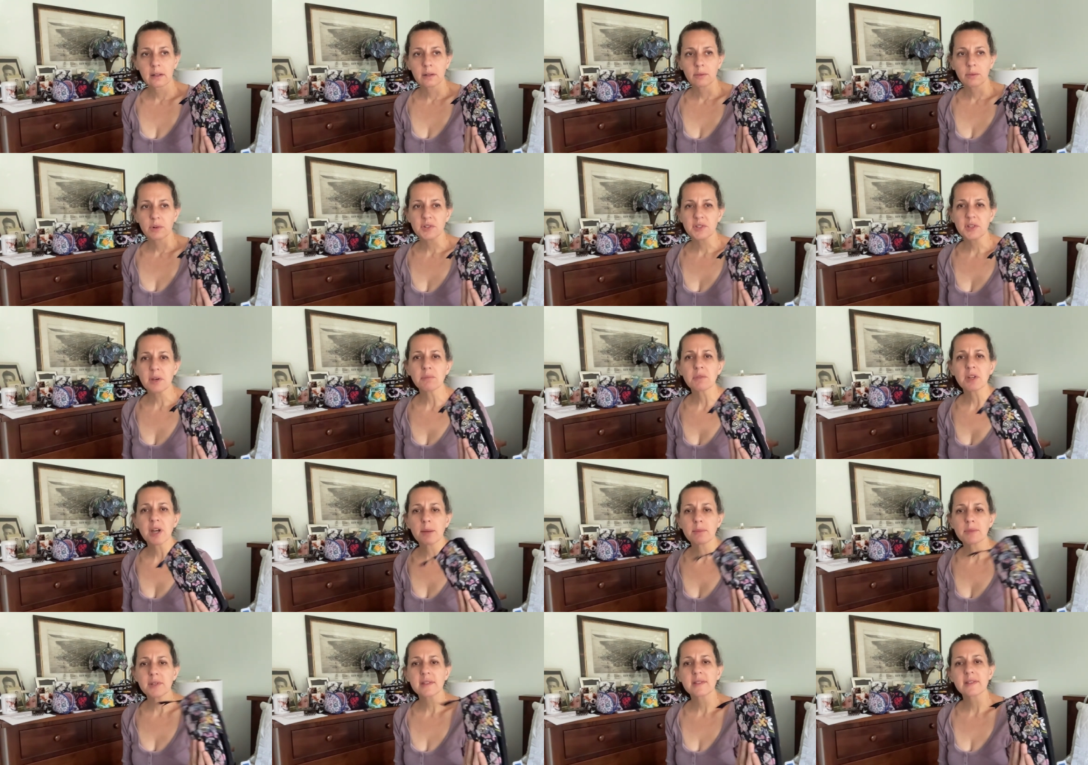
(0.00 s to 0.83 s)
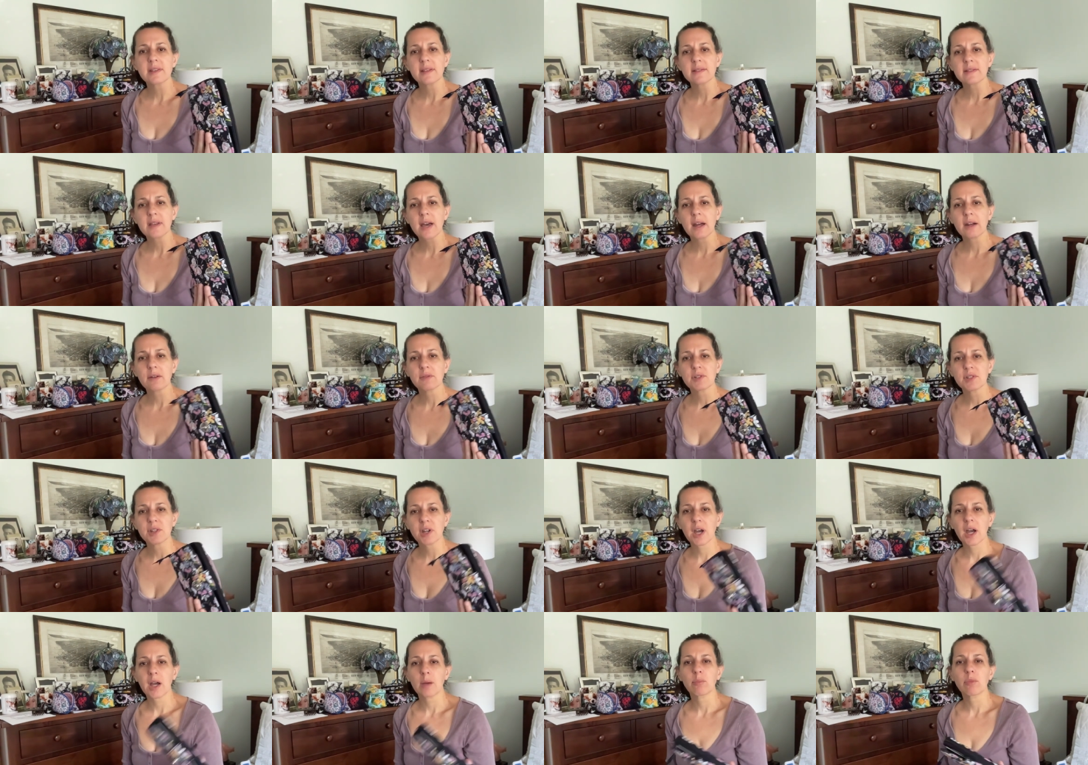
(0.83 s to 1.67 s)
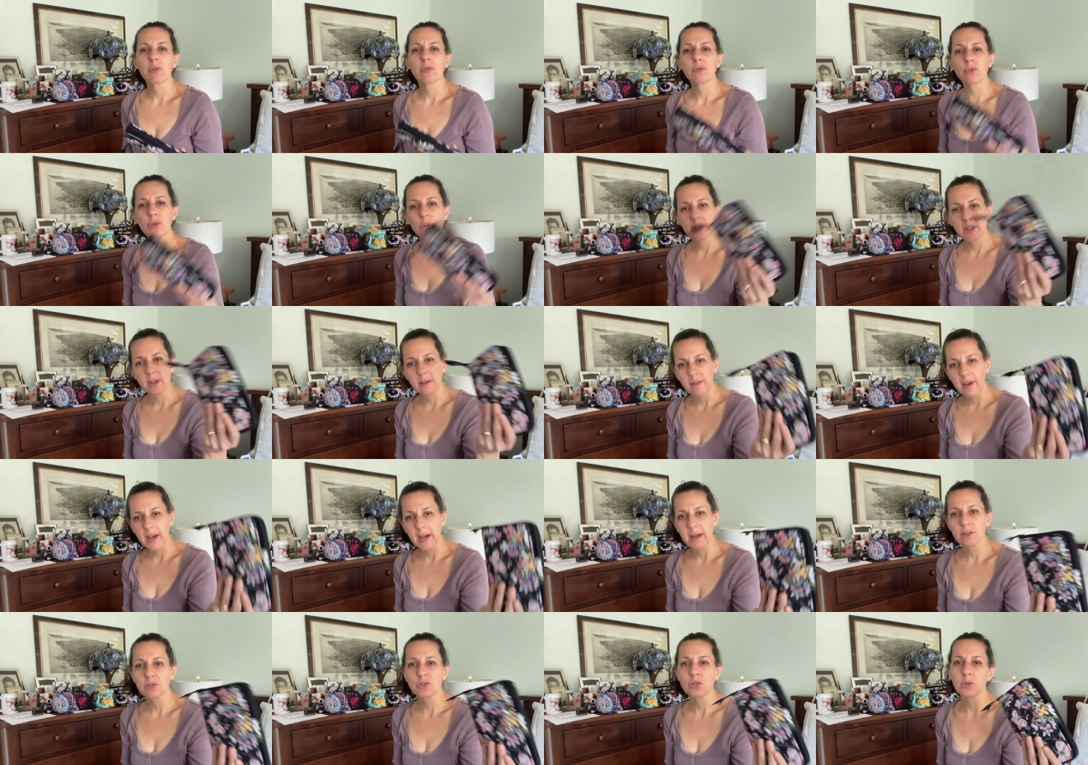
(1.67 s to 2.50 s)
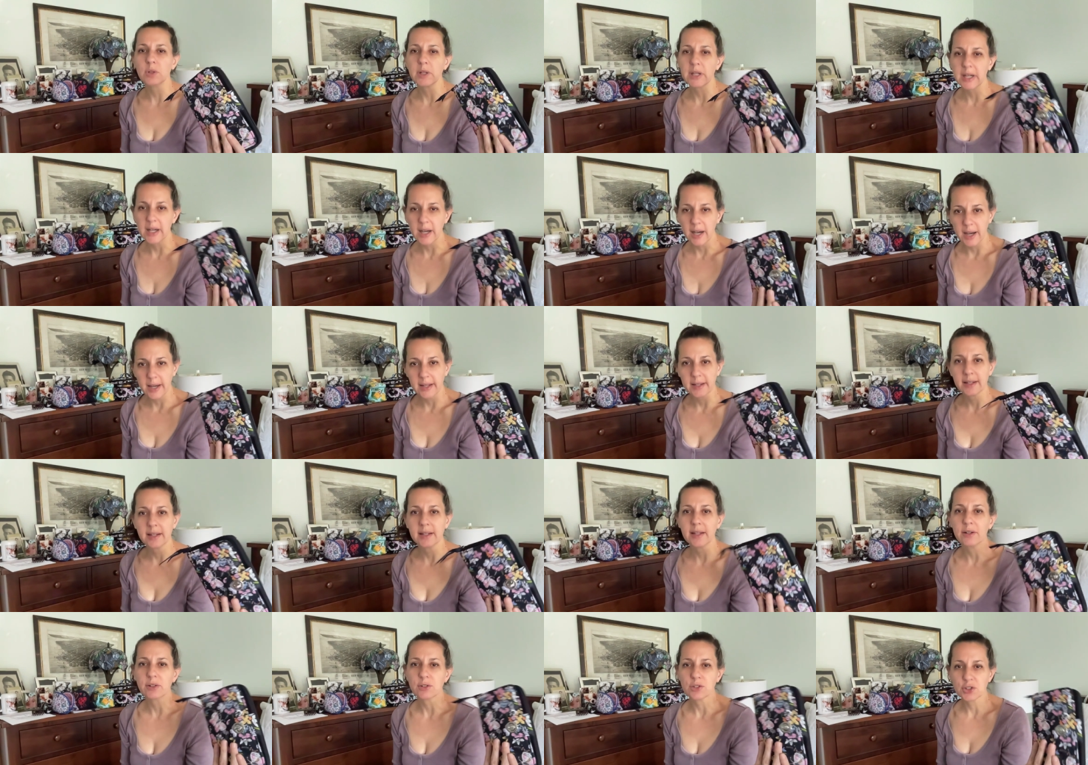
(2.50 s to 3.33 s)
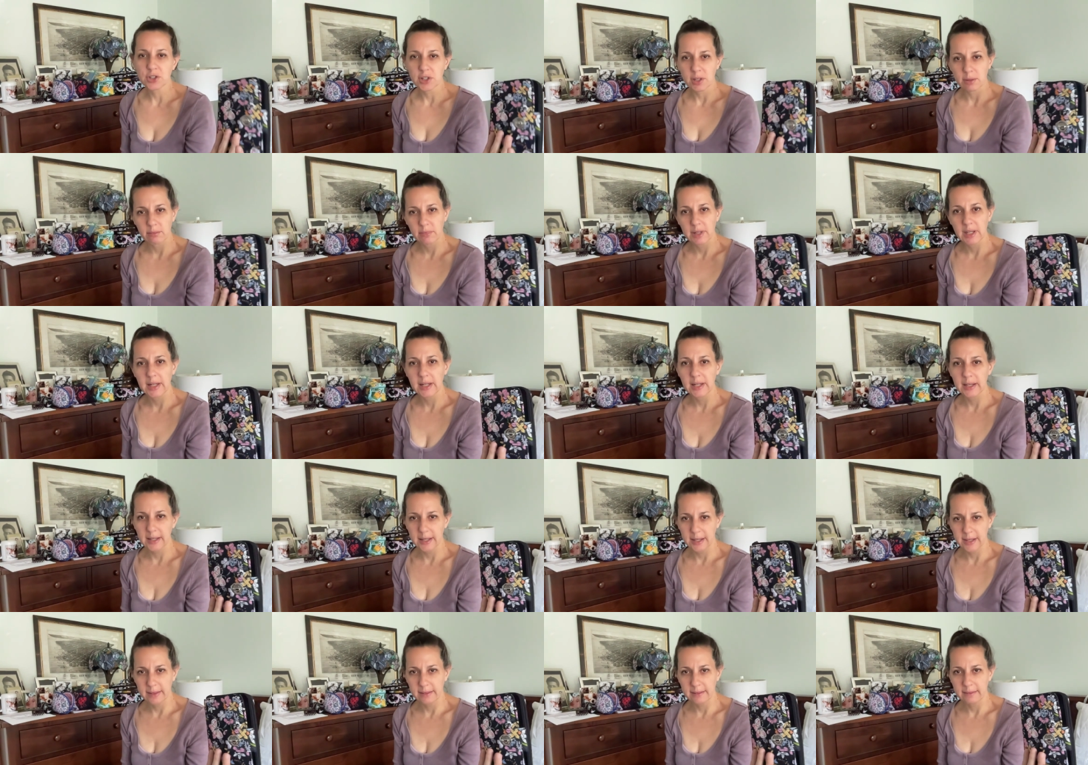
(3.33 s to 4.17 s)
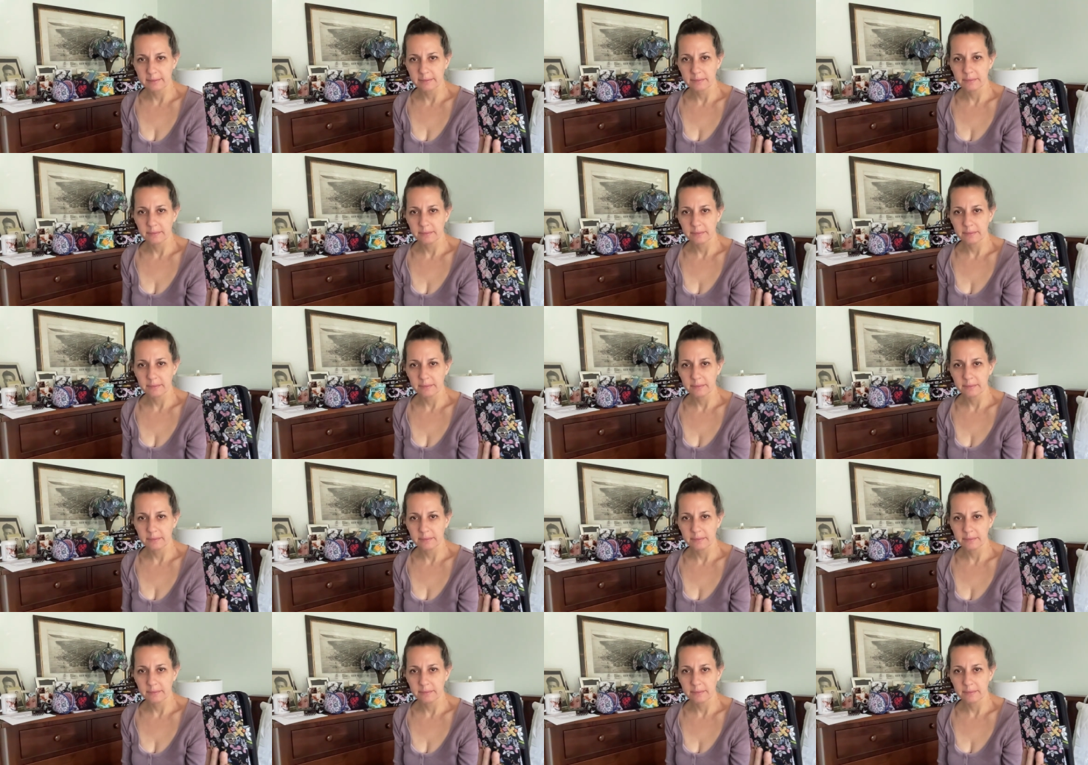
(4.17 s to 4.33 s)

well, sometimes it says out of stock before they've actually gotten their shipment in.